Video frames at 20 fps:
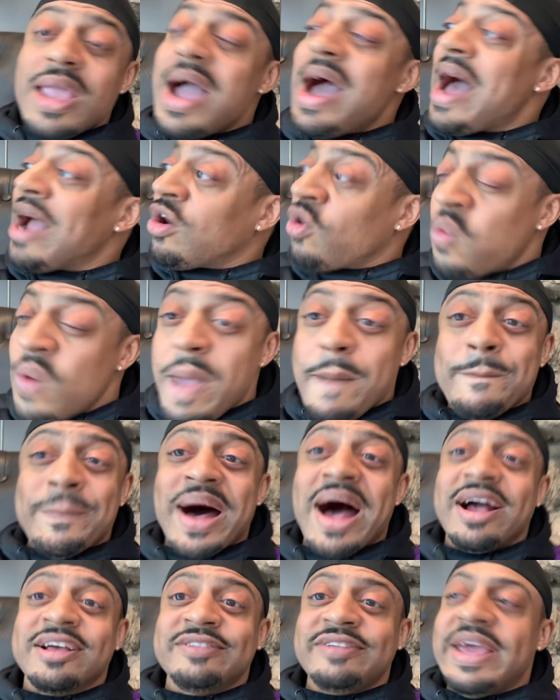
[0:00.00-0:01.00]

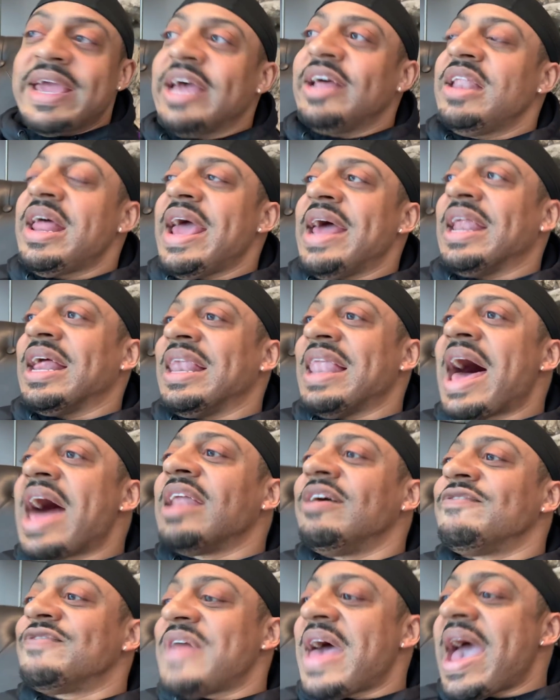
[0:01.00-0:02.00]
And a lot
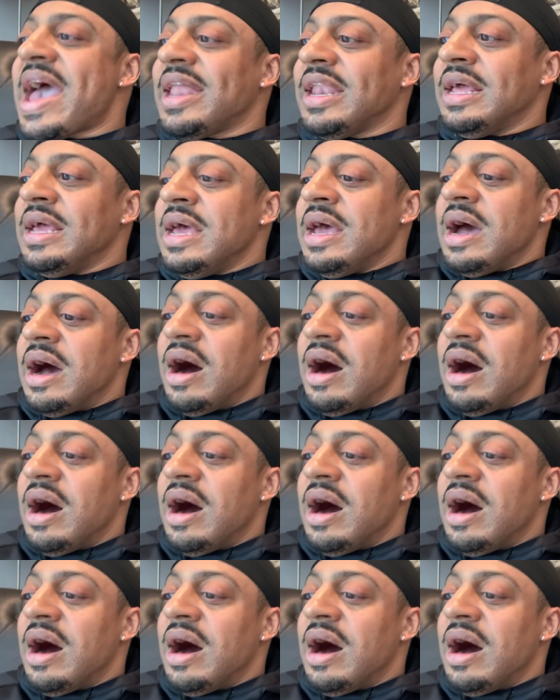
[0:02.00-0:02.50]
of that